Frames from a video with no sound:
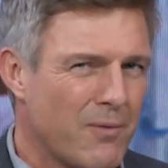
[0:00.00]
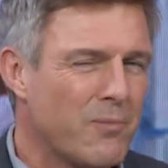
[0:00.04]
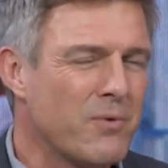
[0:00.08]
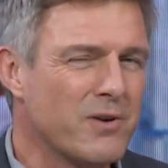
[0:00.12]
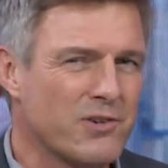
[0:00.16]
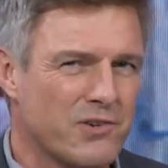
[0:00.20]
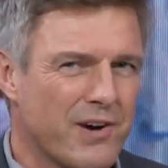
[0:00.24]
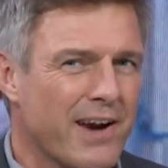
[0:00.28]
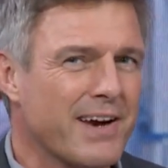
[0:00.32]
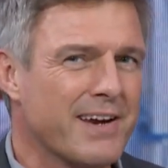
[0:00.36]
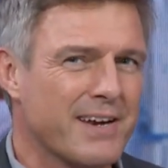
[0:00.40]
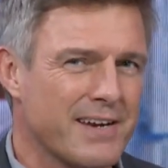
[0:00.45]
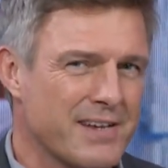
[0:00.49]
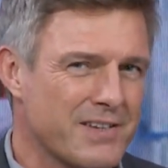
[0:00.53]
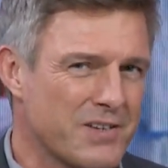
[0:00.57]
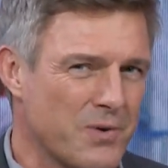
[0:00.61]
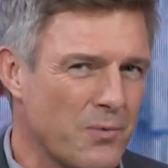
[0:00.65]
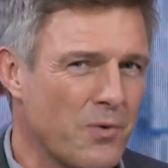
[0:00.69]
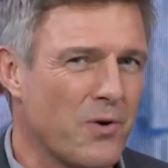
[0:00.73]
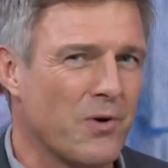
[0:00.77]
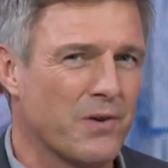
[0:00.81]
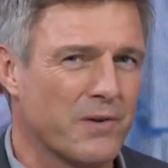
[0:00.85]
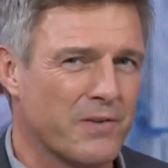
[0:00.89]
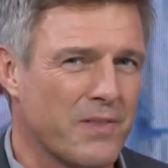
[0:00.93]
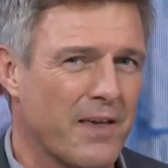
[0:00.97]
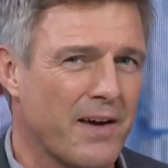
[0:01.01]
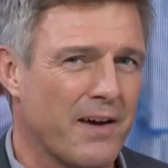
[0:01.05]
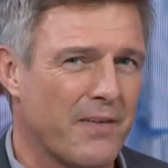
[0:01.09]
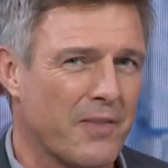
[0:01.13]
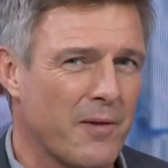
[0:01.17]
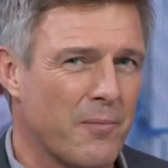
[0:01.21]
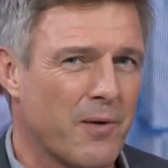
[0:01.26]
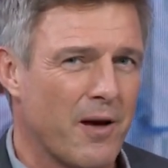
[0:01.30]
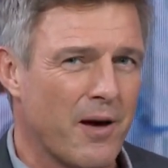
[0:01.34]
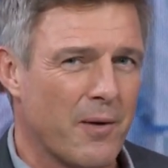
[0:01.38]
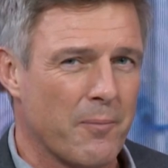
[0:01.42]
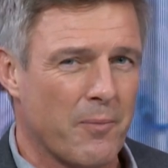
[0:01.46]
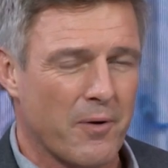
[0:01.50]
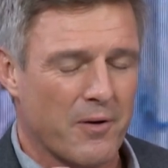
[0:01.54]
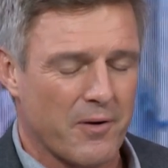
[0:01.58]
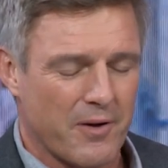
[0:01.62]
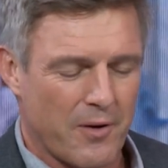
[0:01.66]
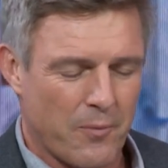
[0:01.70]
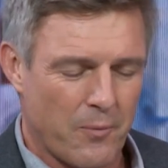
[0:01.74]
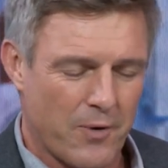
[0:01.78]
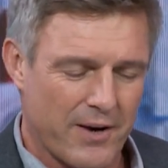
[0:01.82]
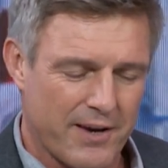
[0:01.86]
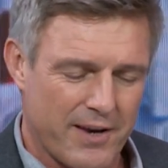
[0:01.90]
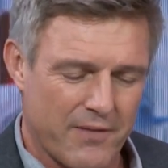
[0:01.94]
We're tracking towards that at the moment
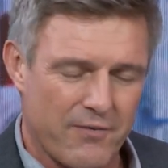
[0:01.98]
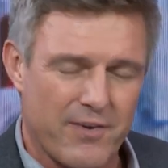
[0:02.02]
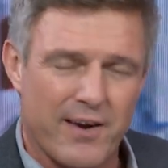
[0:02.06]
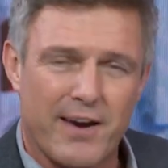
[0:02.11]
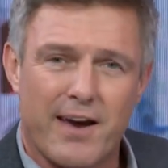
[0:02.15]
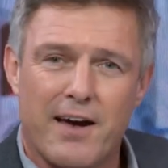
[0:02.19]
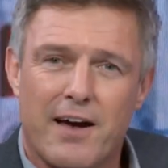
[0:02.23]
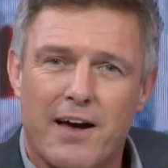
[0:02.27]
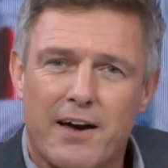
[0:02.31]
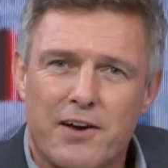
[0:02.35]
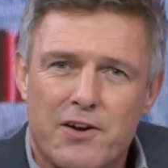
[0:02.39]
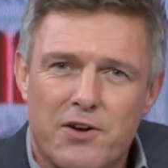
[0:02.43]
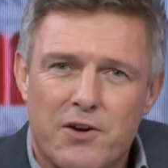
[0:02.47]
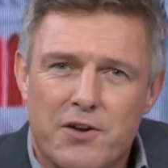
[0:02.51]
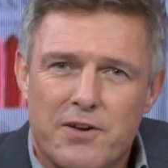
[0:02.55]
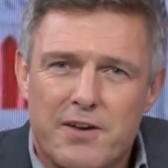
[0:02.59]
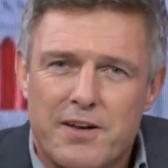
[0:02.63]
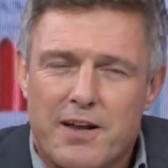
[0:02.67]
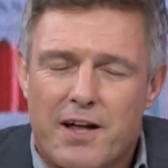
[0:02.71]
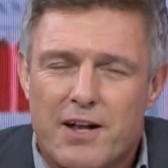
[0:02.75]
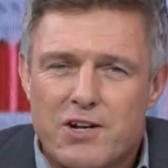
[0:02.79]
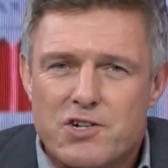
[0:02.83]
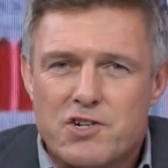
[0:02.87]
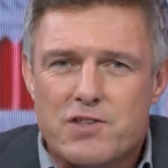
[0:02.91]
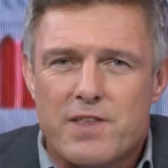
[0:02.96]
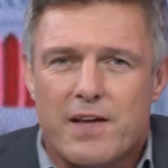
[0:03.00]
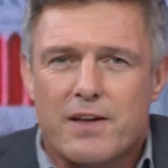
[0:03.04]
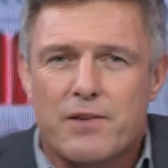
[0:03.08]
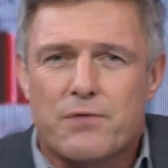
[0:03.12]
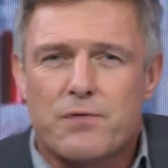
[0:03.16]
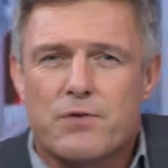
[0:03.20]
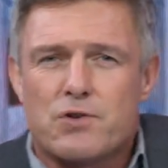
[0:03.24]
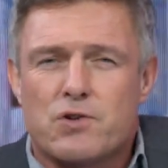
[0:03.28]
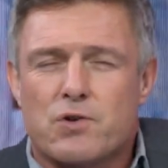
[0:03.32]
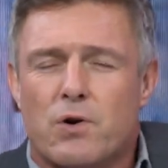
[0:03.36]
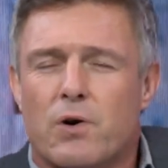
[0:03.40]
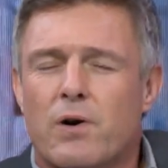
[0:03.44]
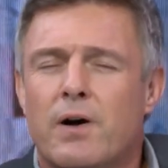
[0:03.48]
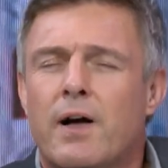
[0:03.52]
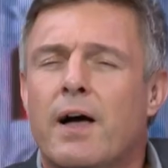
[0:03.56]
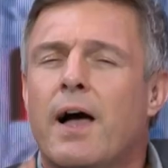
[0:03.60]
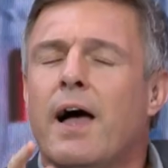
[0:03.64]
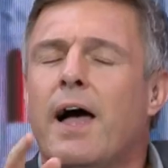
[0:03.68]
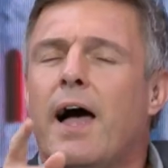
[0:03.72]
and we're giving it a good nudge, that's for sure.